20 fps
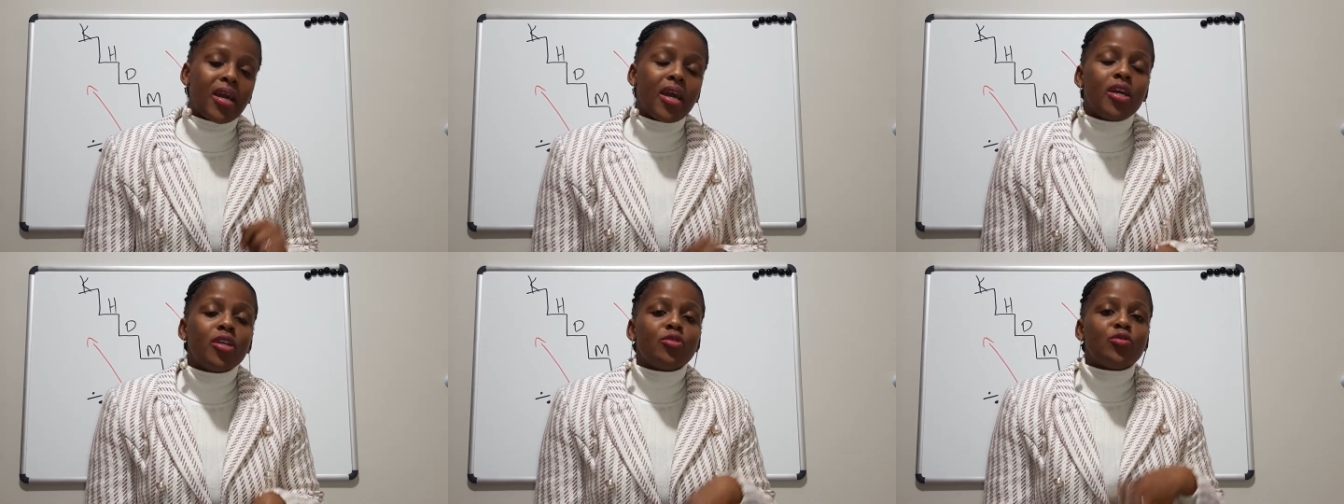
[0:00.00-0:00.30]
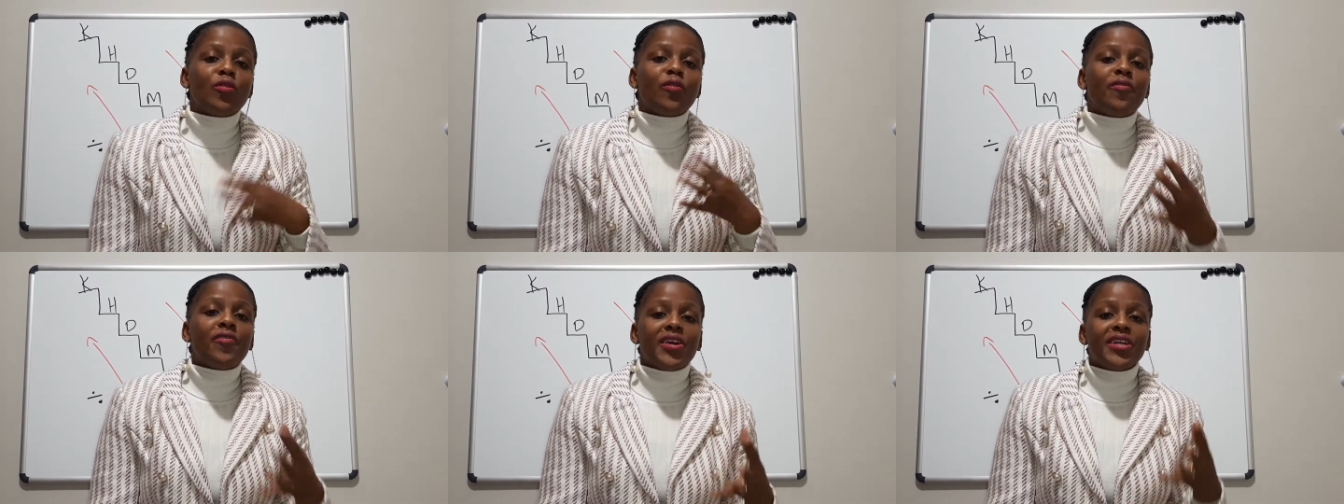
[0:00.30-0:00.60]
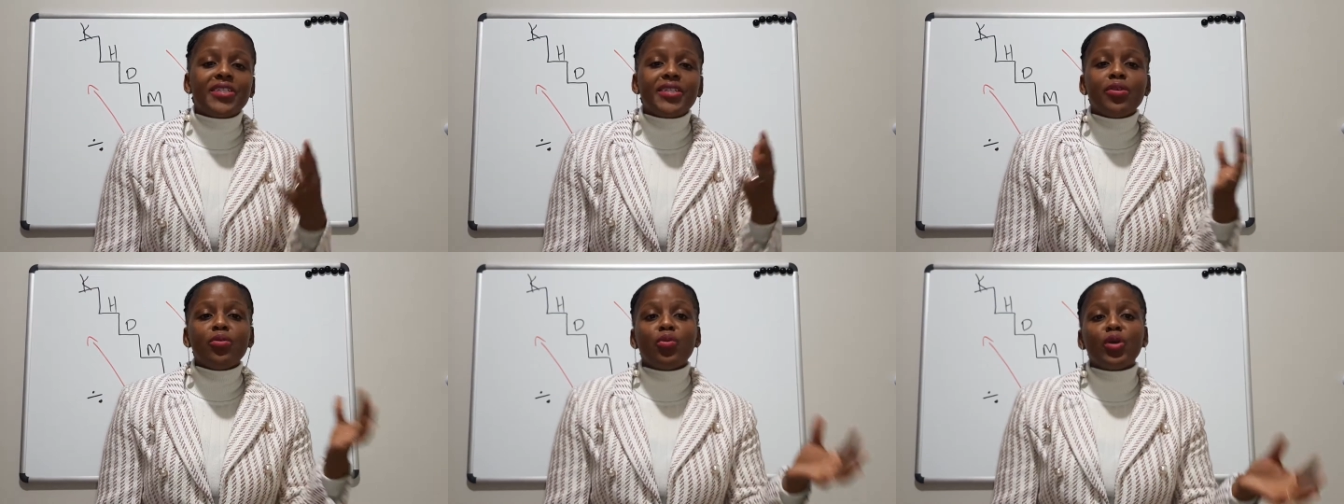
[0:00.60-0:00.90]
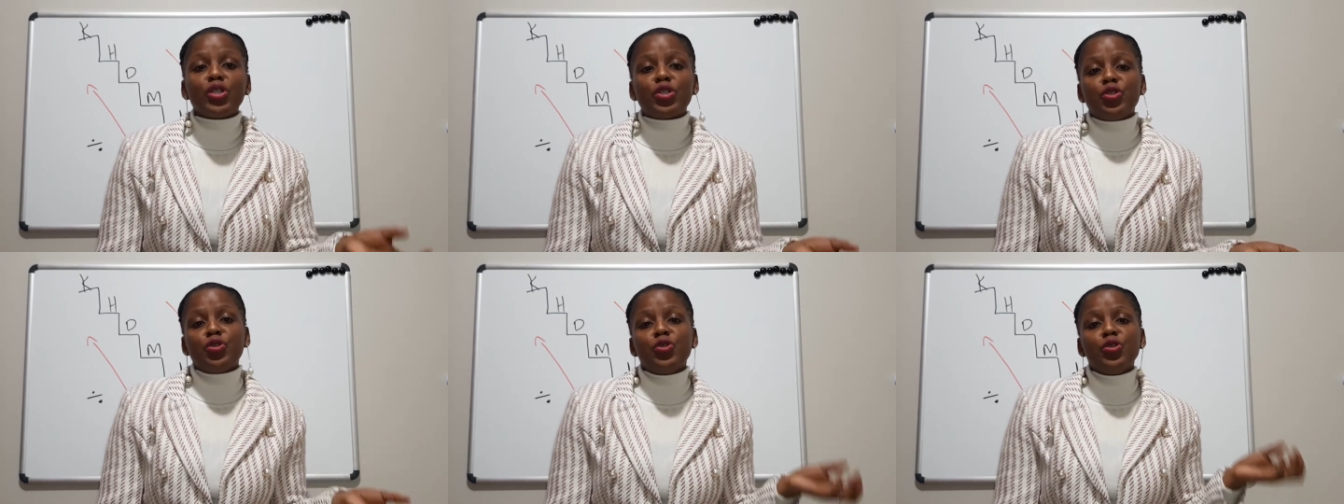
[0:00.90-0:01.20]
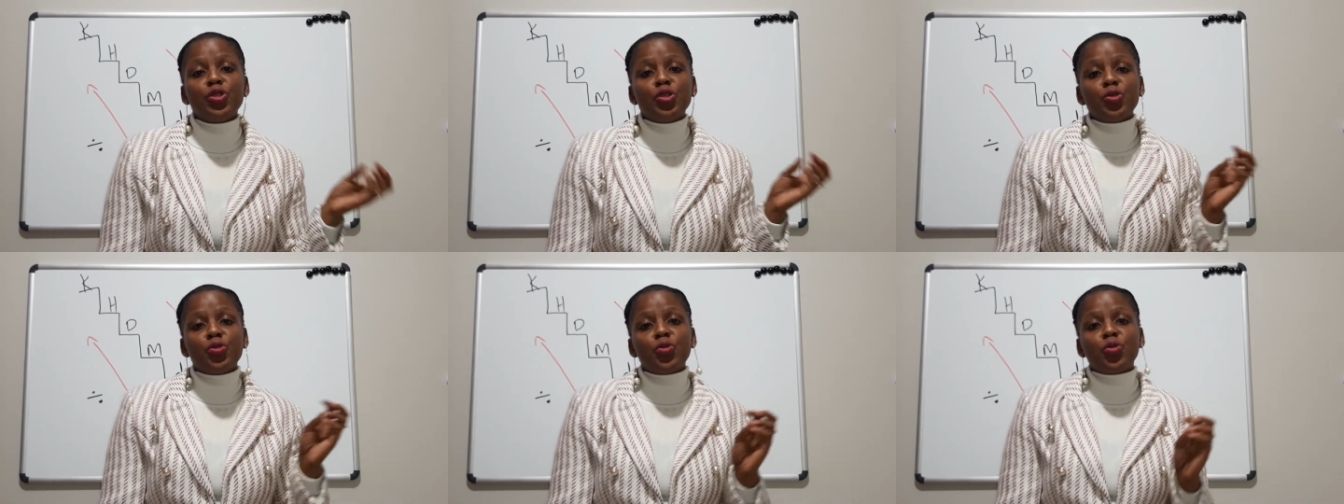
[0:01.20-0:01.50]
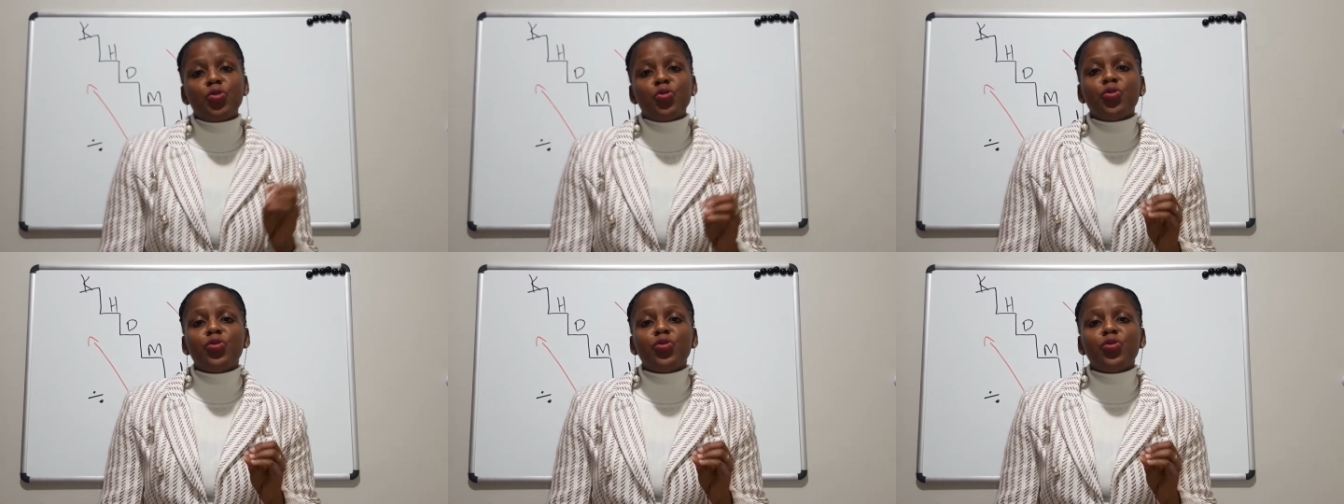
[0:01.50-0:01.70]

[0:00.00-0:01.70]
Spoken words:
So firstly, what you need to do,